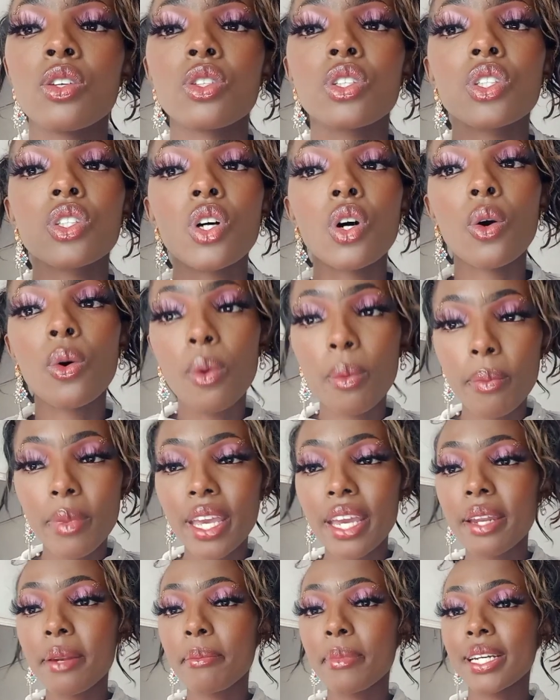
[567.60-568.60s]
so me
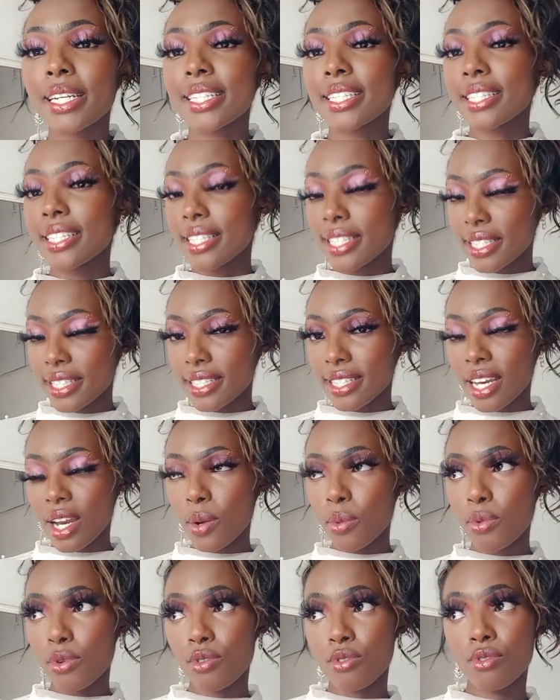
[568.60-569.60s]
and my sister,
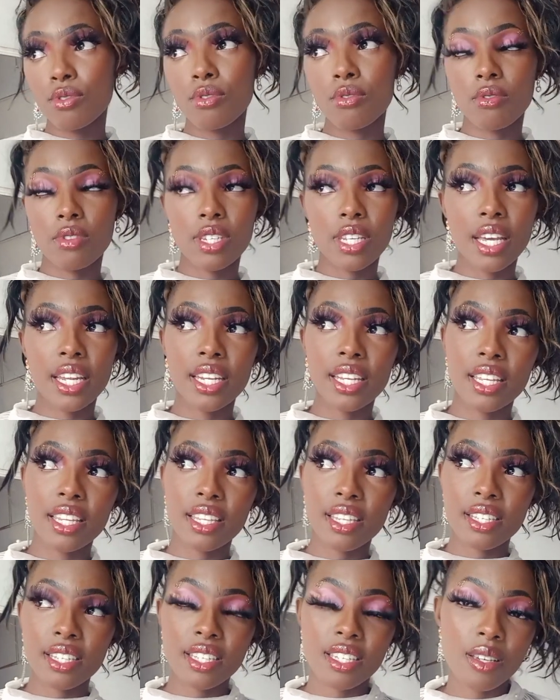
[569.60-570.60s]
we used to study in
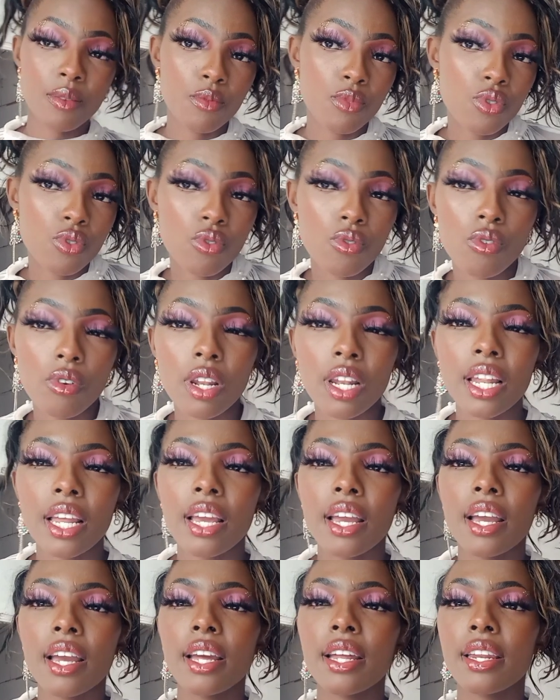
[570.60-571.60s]
the same school.
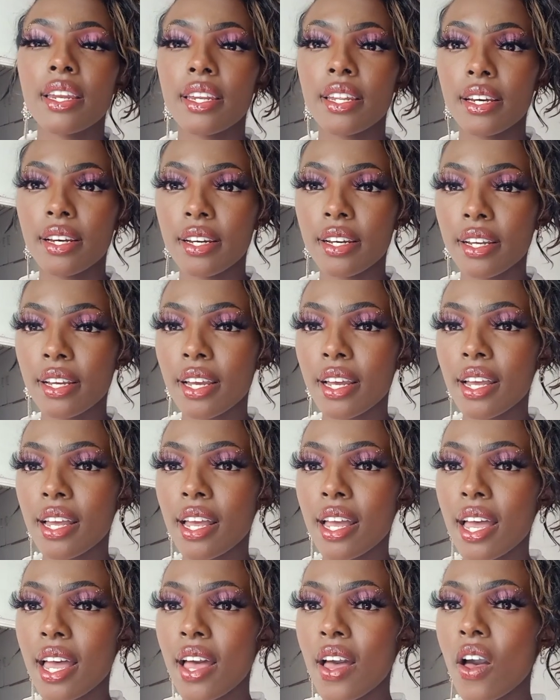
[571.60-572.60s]
And
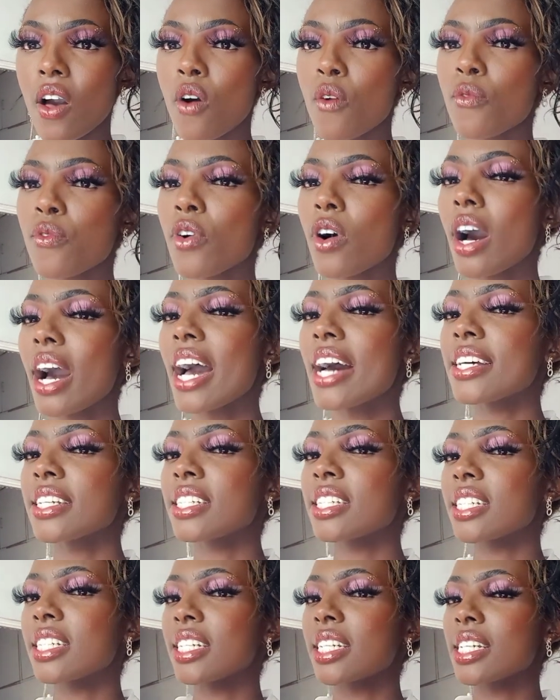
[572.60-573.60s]
for her,
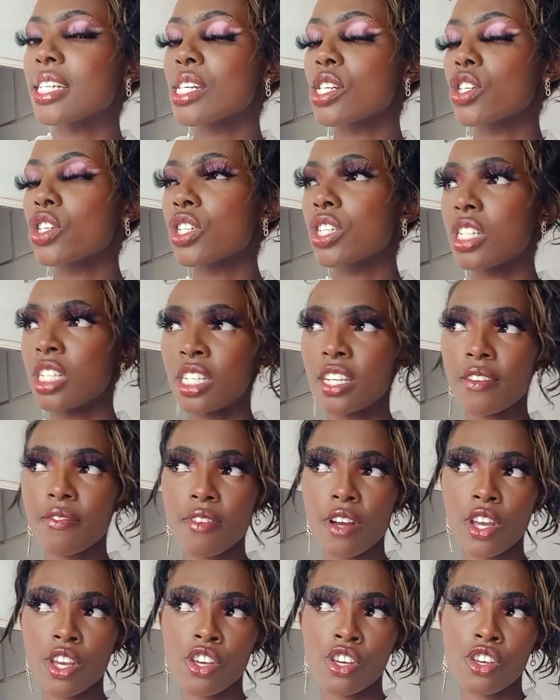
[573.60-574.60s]
she
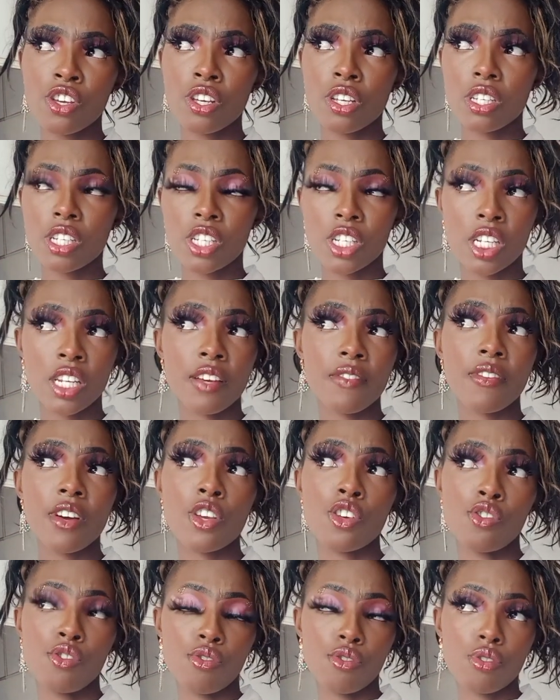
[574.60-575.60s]
never
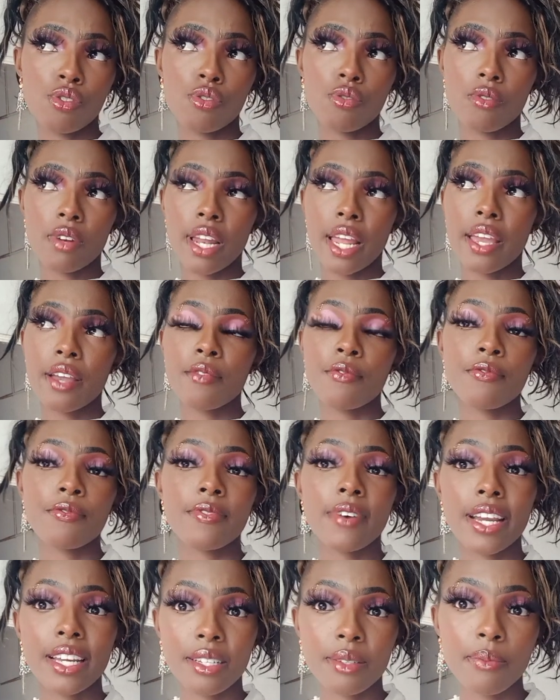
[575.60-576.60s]
used to, like,
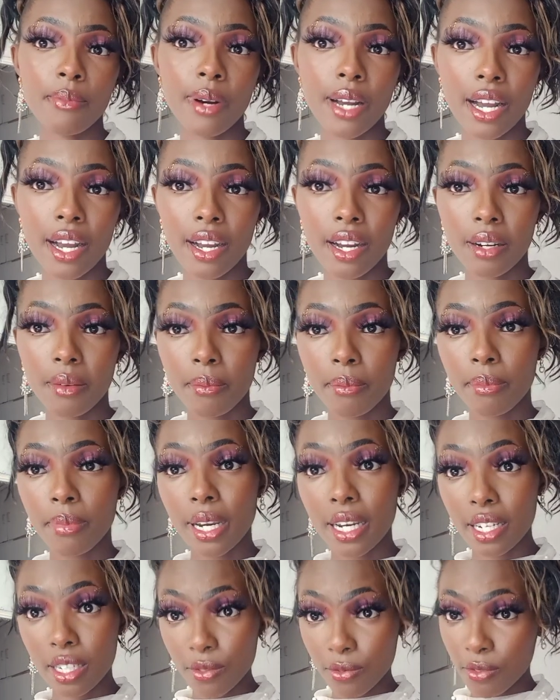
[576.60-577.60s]
fight back.
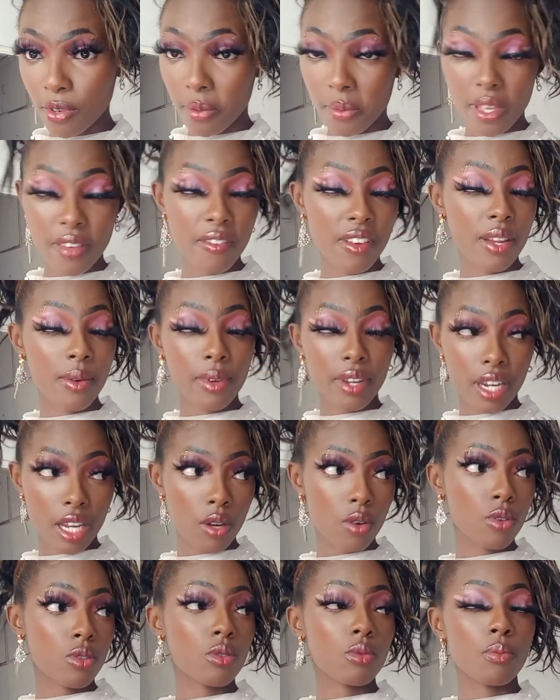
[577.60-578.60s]
But from even when I
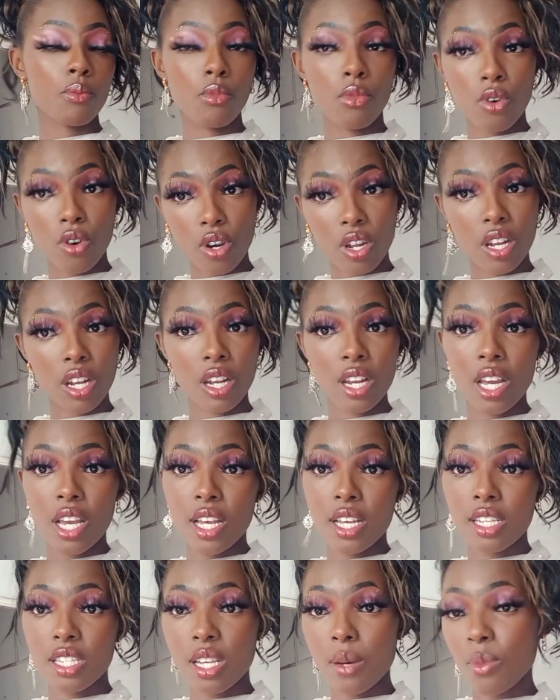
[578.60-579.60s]
was small,
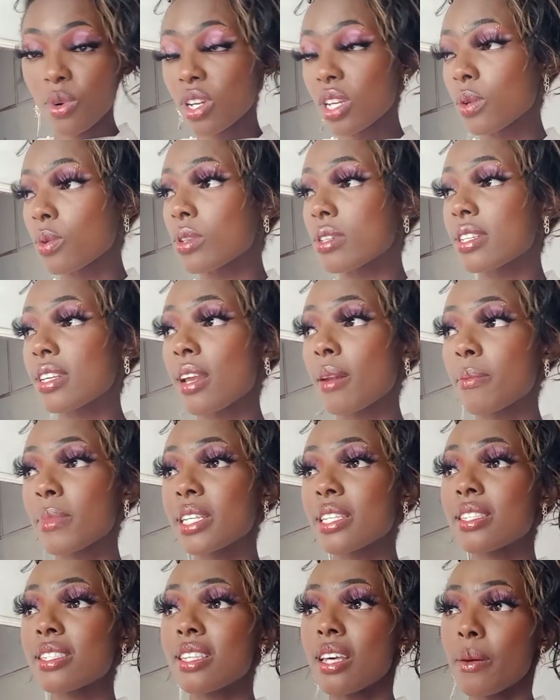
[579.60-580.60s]
somebody will tell me
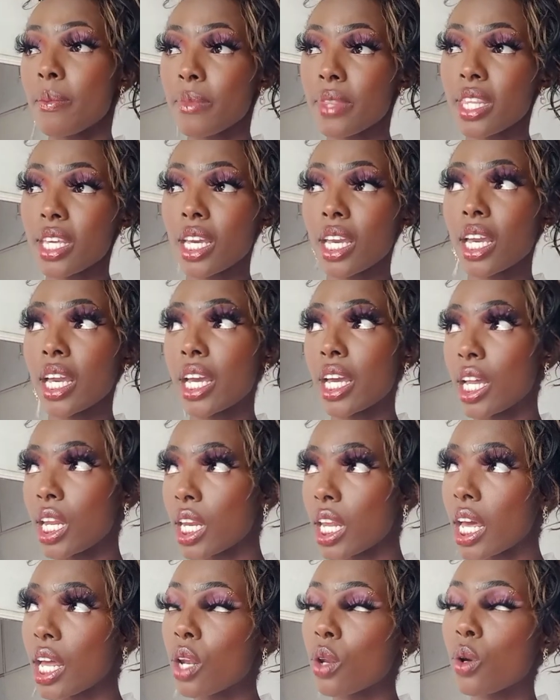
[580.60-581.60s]
something and
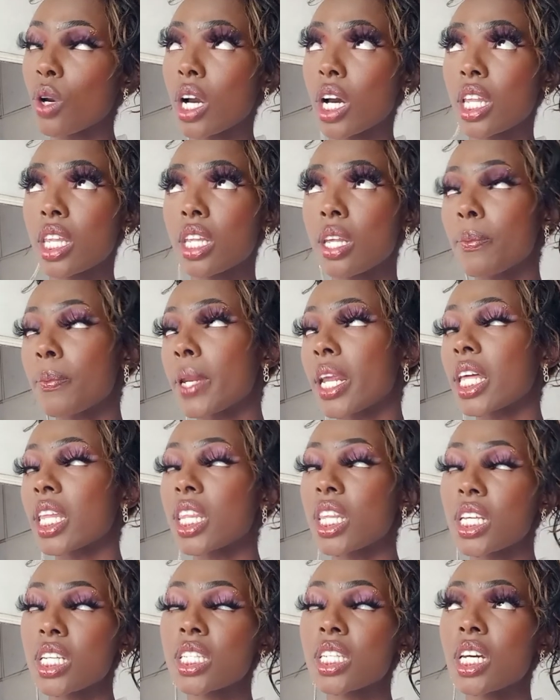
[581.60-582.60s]
I look at them like
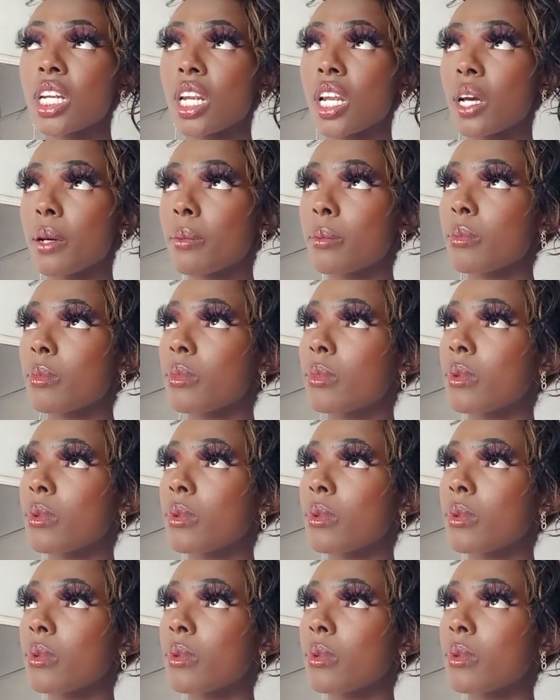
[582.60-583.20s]
this and I'm,